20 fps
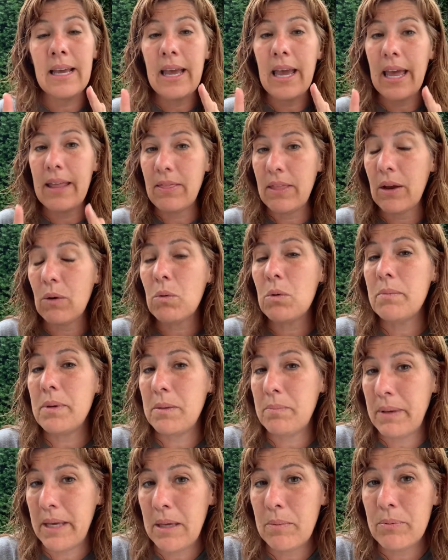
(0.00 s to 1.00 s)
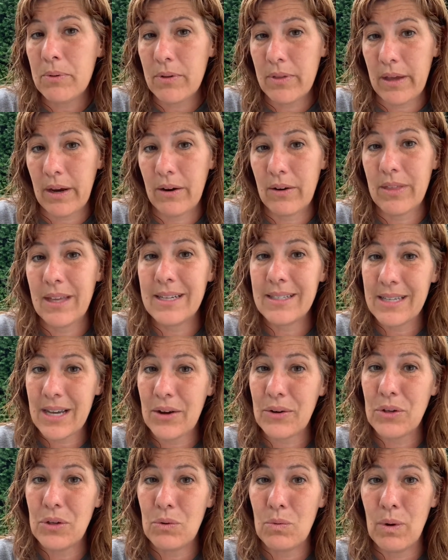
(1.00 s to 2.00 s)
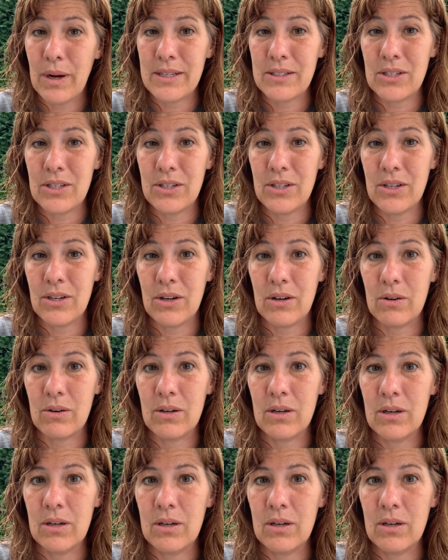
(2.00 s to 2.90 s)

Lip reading: and there will be people there that tell you what to do.